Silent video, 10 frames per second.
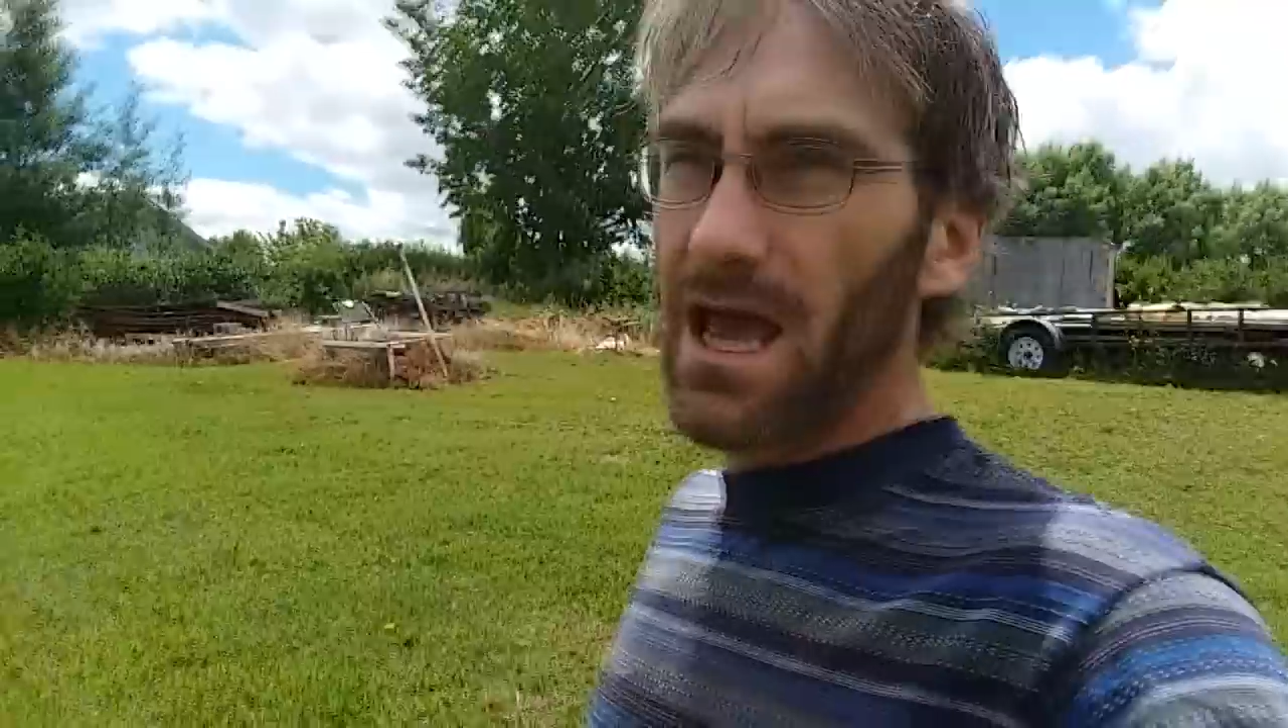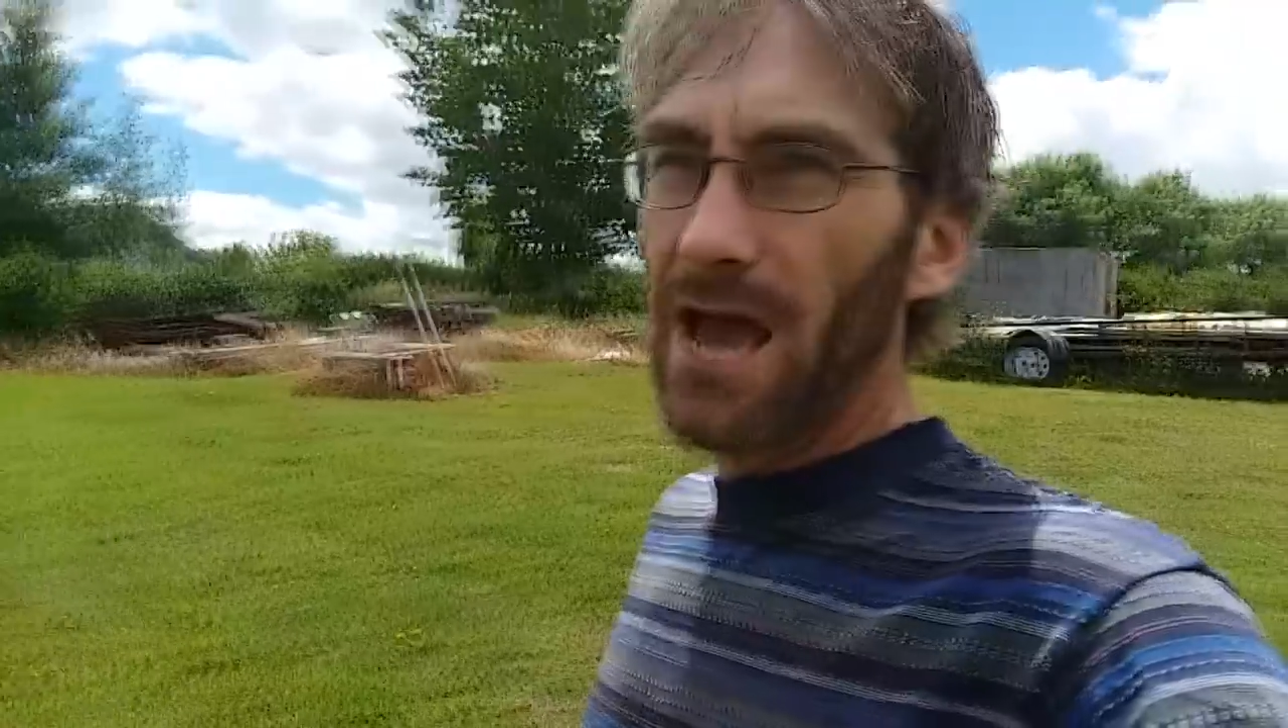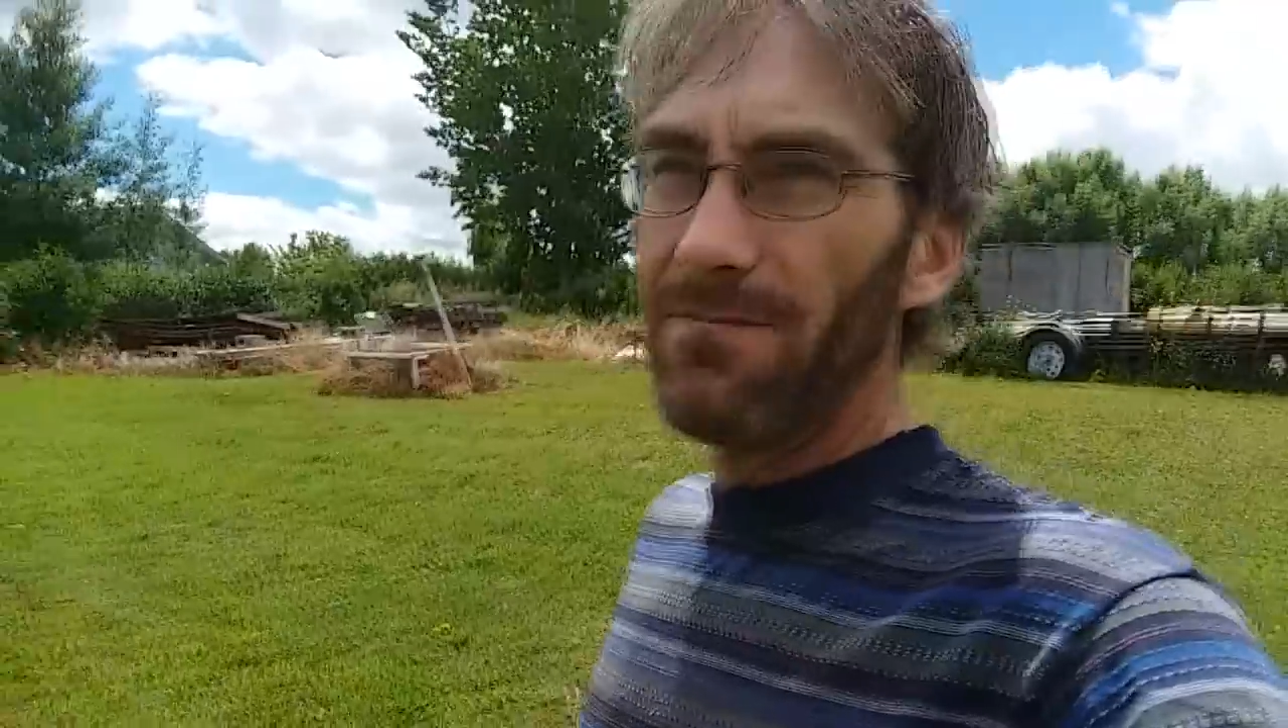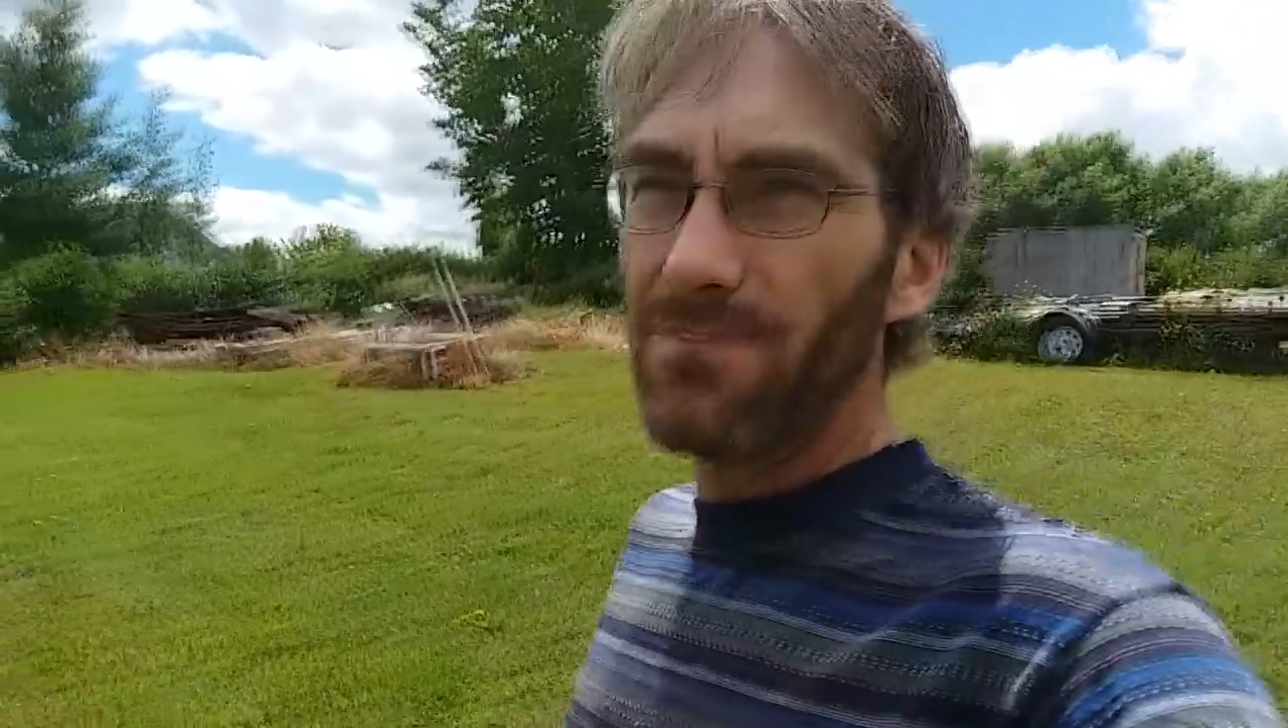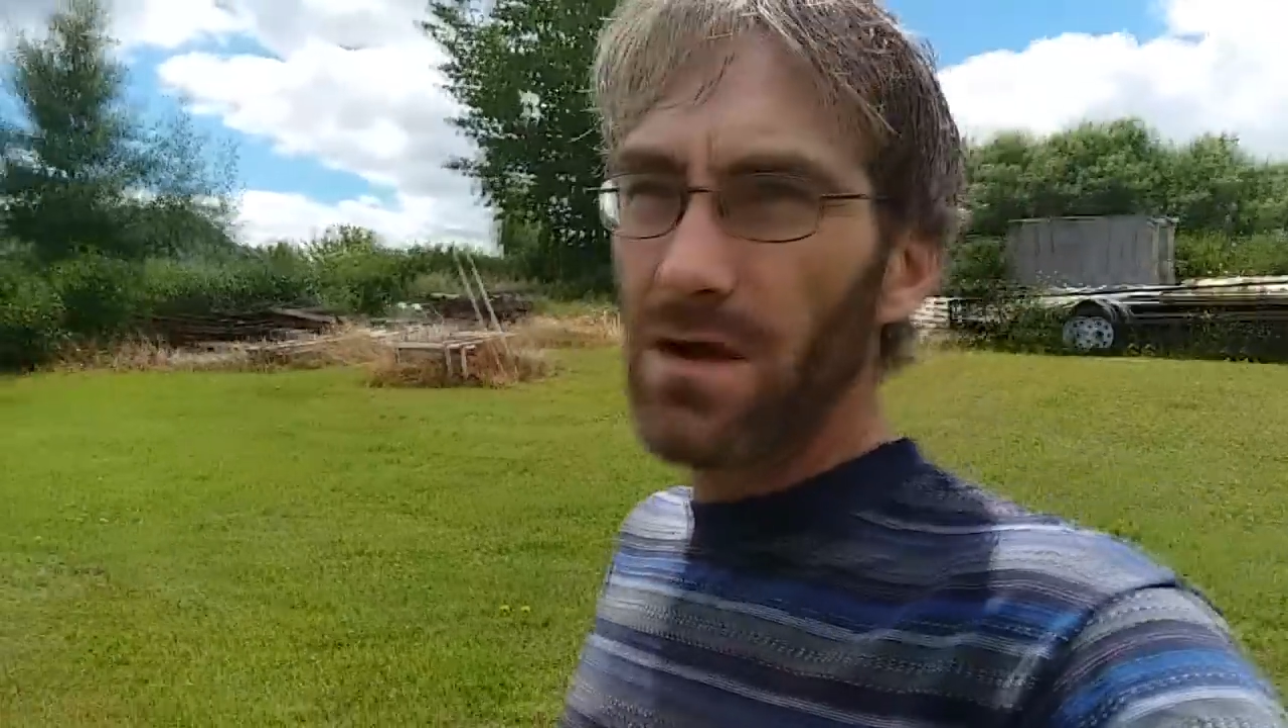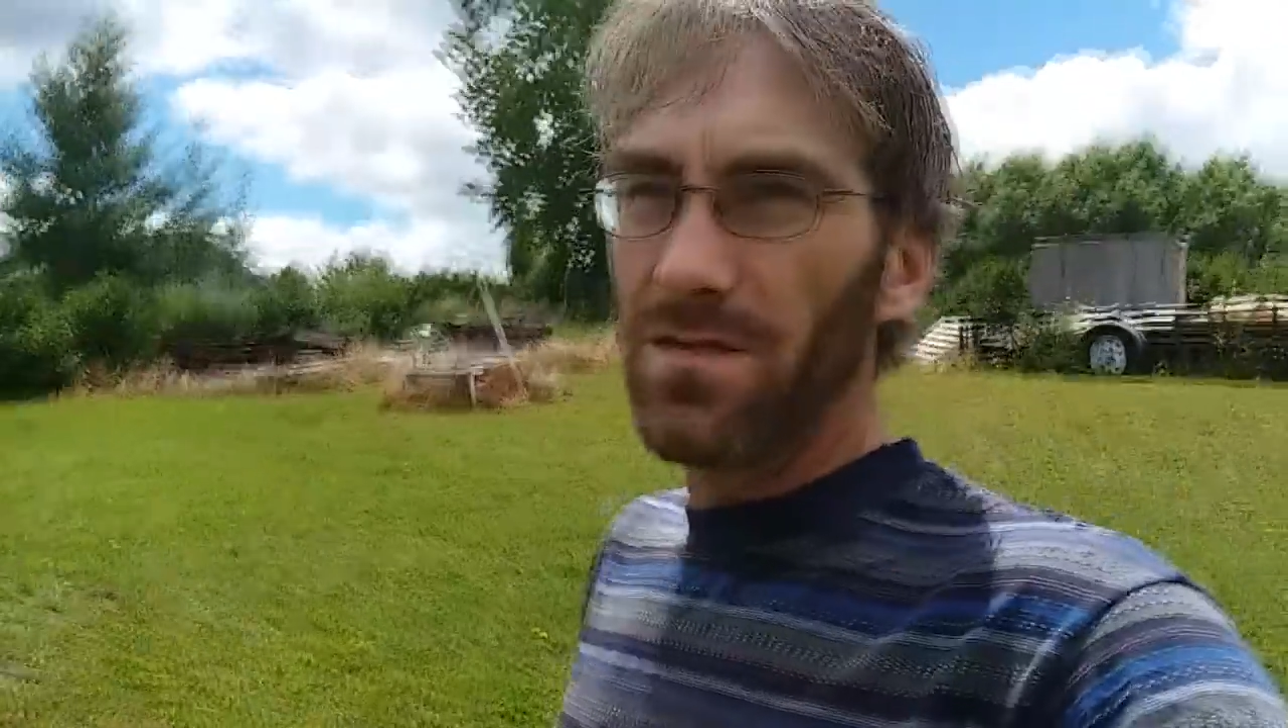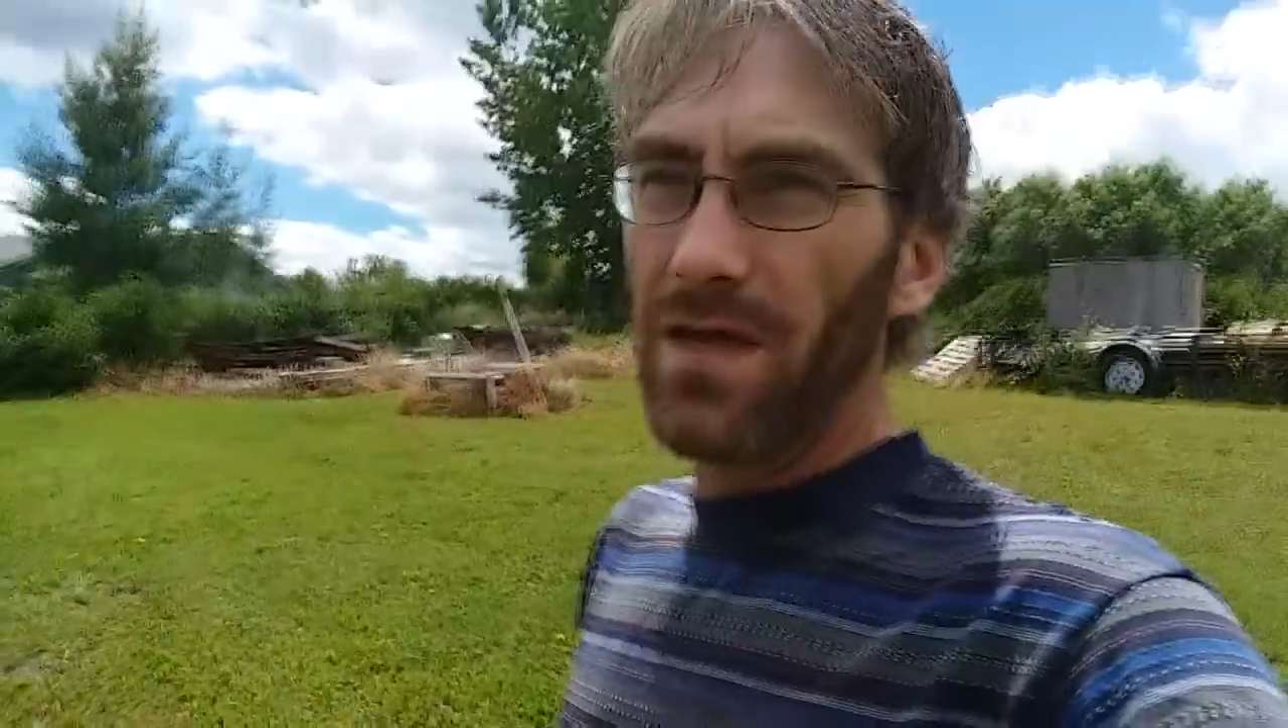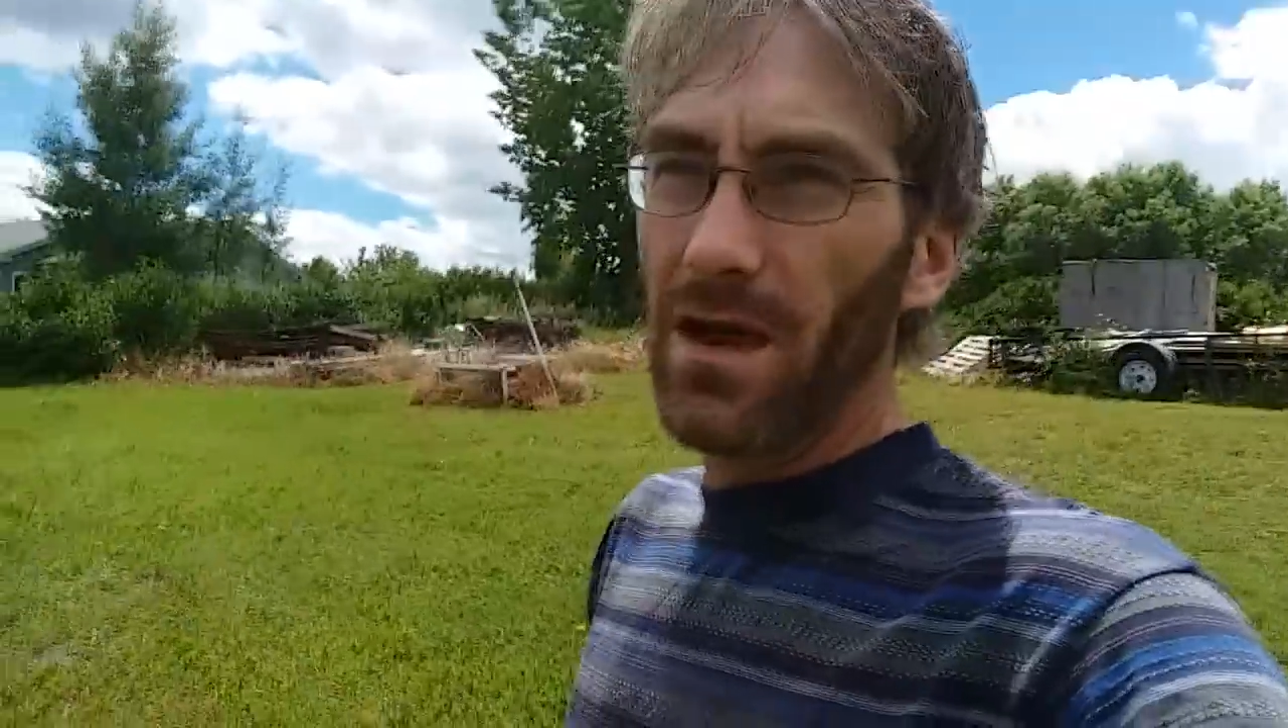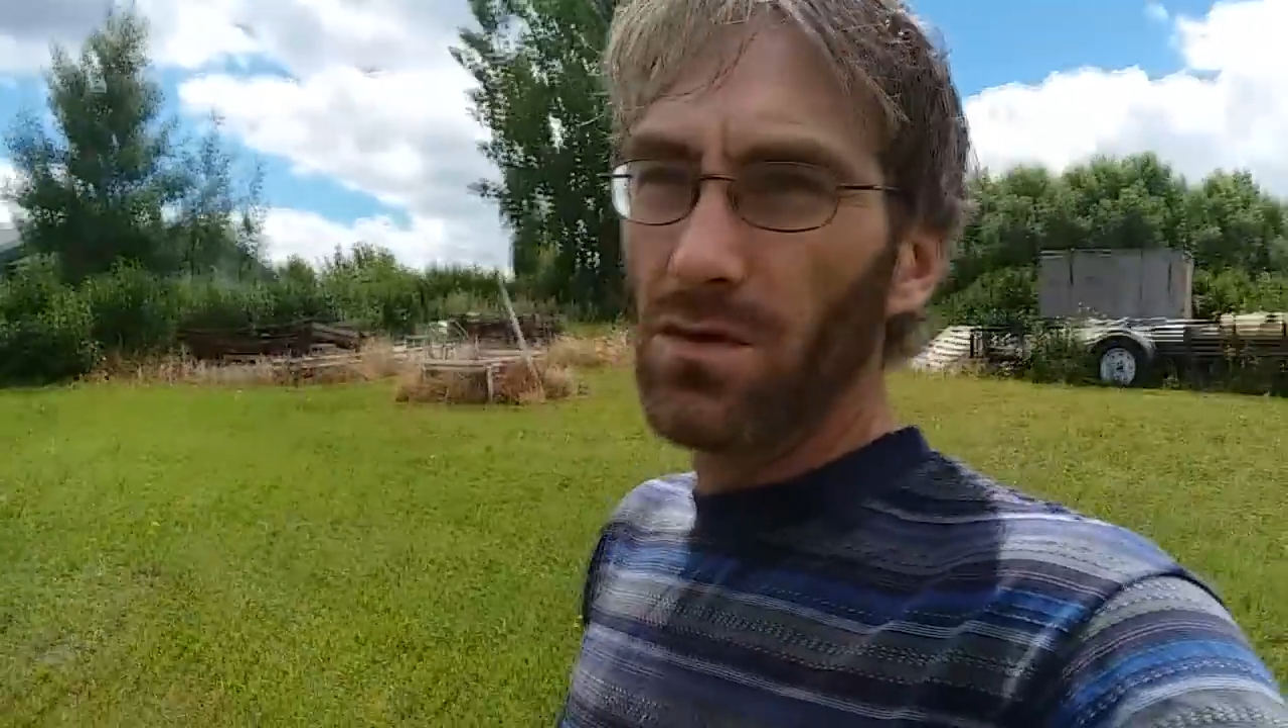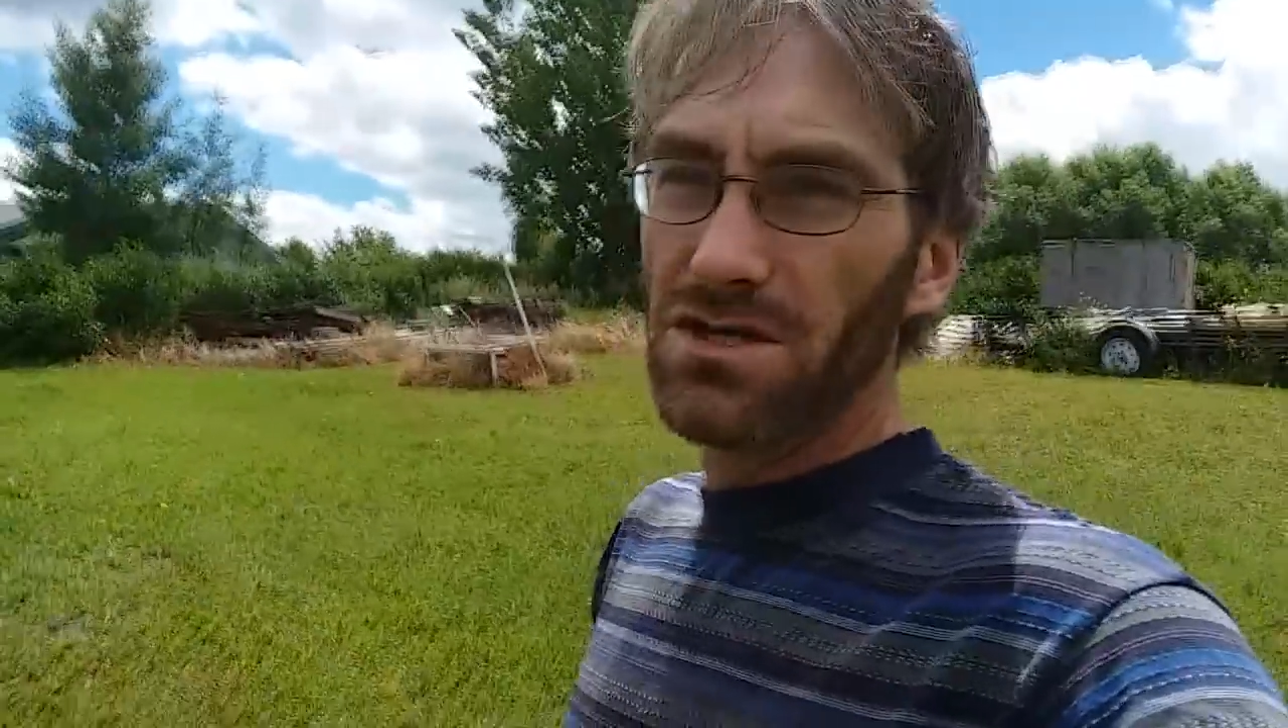
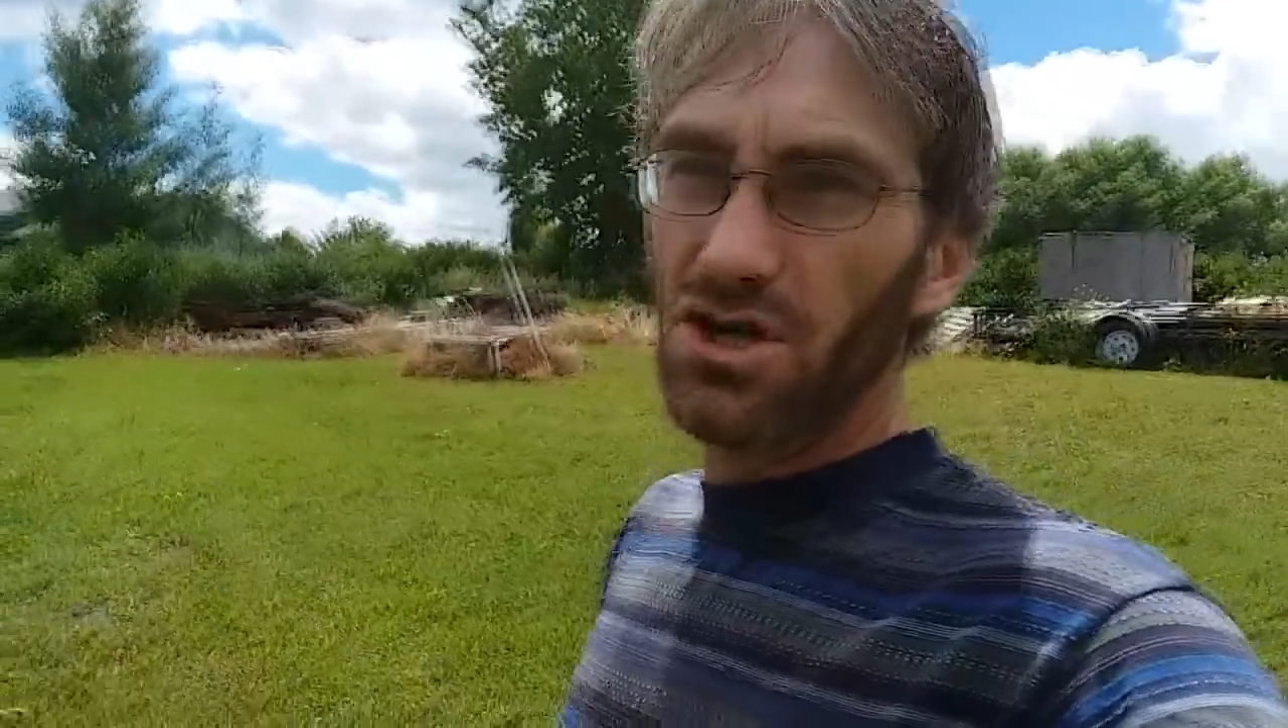everything was